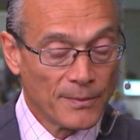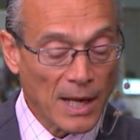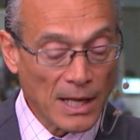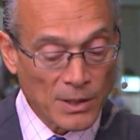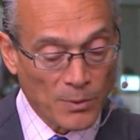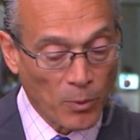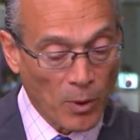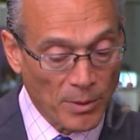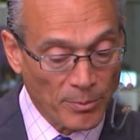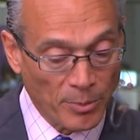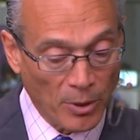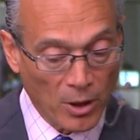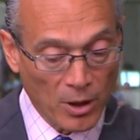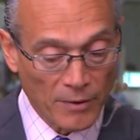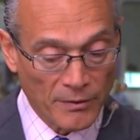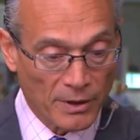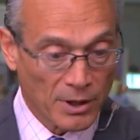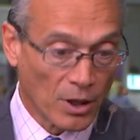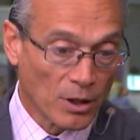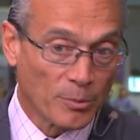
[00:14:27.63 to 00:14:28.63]
That's one
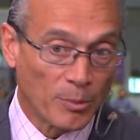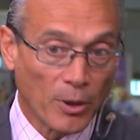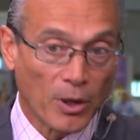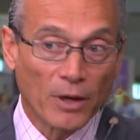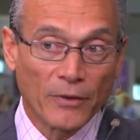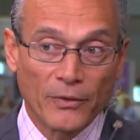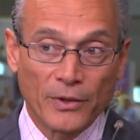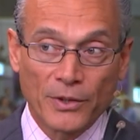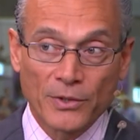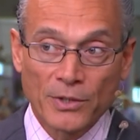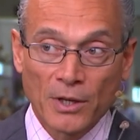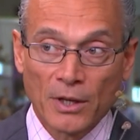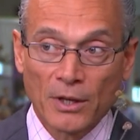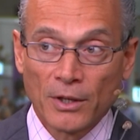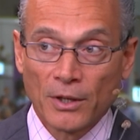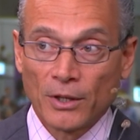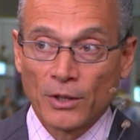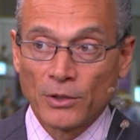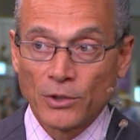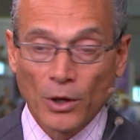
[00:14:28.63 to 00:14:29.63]
part of it. The other part of it is
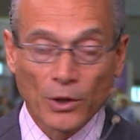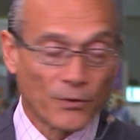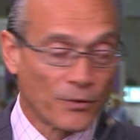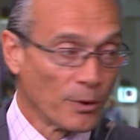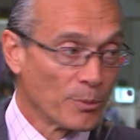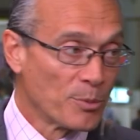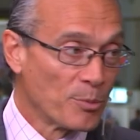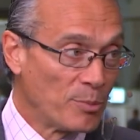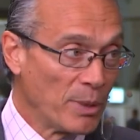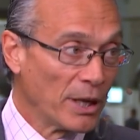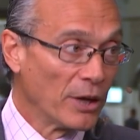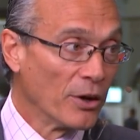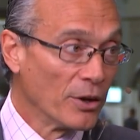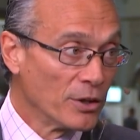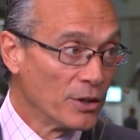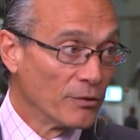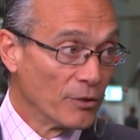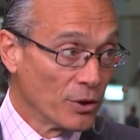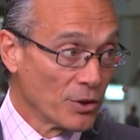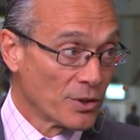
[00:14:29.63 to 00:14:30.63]
Charles Phillips, big
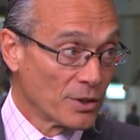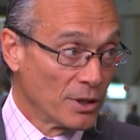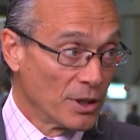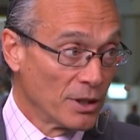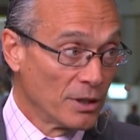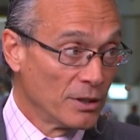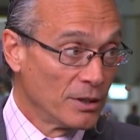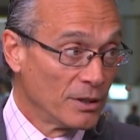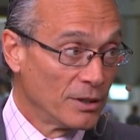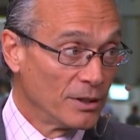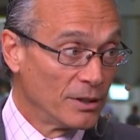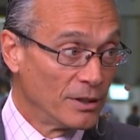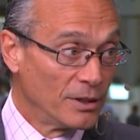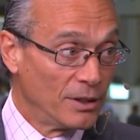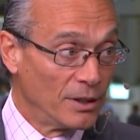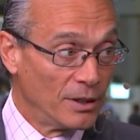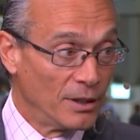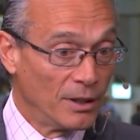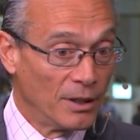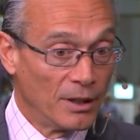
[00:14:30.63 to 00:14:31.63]
on diversity, mm
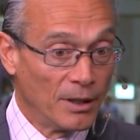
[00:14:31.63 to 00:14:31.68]
-hmm.